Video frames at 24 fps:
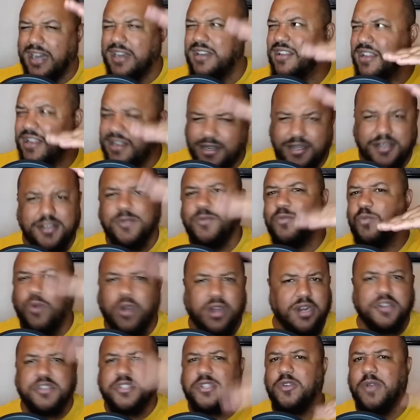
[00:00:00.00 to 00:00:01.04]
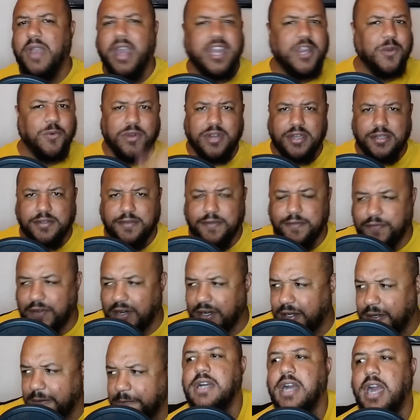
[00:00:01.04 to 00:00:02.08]
yeah, one or two. Anyways,
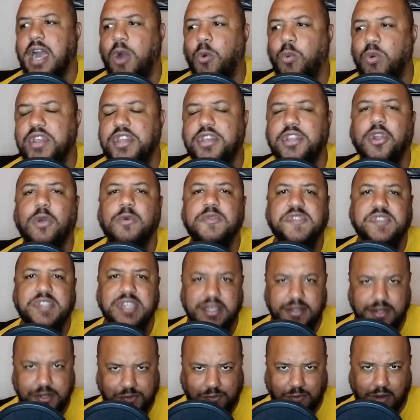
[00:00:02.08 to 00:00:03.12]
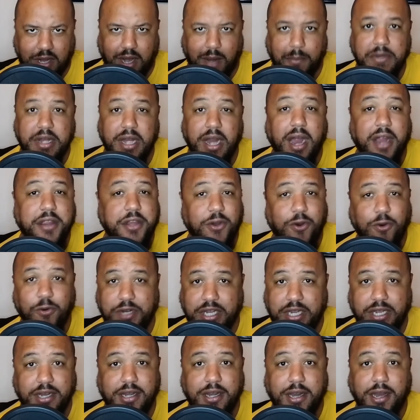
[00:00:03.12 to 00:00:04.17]
fuck it. I went to go see this, right? I'm a nine-year-old
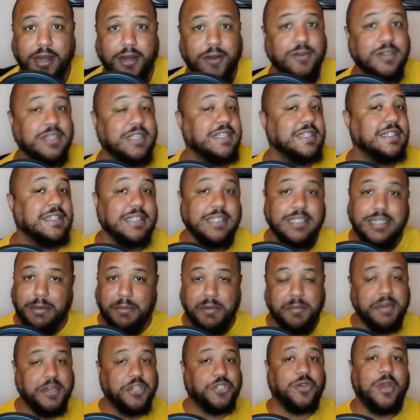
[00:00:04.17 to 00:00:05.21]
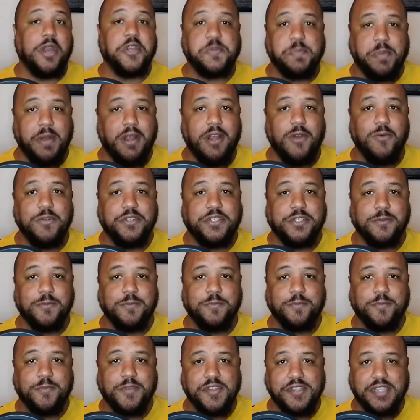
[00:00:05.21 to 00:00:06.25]
kid now. I'm gonna be transparent with
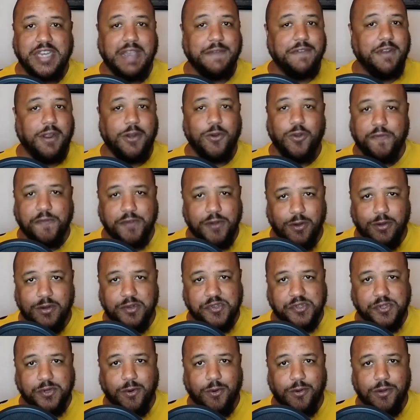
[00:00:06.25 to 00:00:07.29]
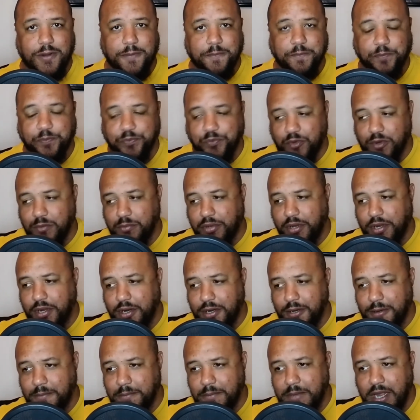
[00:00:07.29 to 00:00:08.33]
you, because David, I don't know if you know this story, but
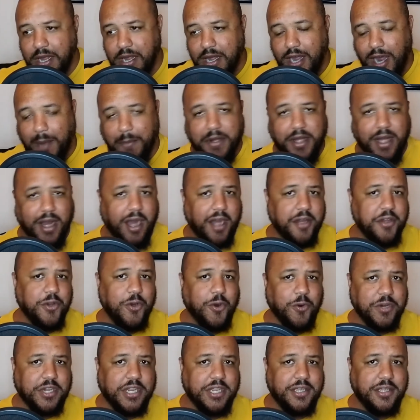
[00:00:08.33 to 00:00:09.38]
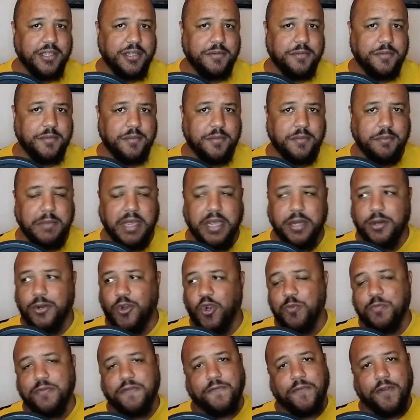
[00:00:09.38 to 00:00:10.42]
um, I'm a nine-year-old kid. Me and a
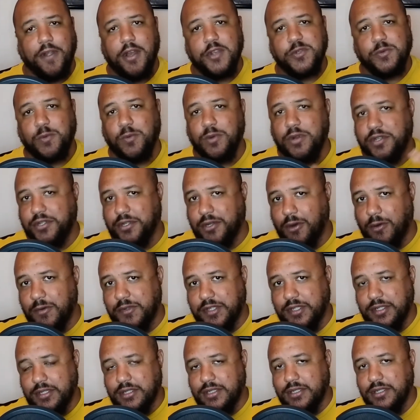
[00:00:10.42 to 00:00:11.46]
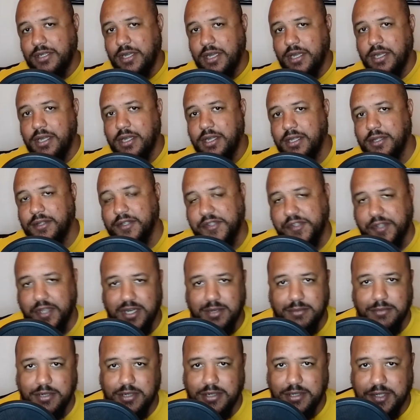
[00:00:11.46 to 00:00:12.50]
group of friends, we went to go to the the
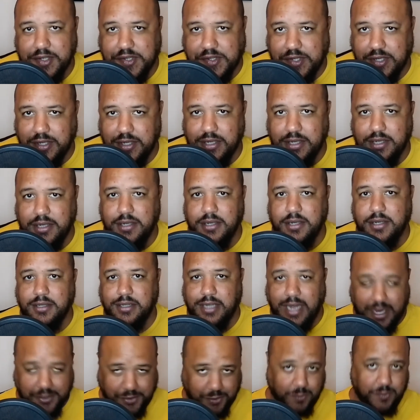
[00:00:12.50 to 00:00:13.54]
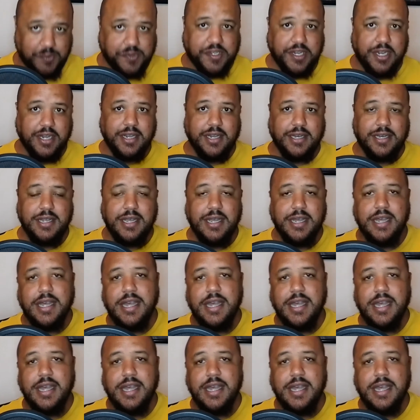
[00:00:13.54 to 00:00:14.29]
cinema to see Last Crusade,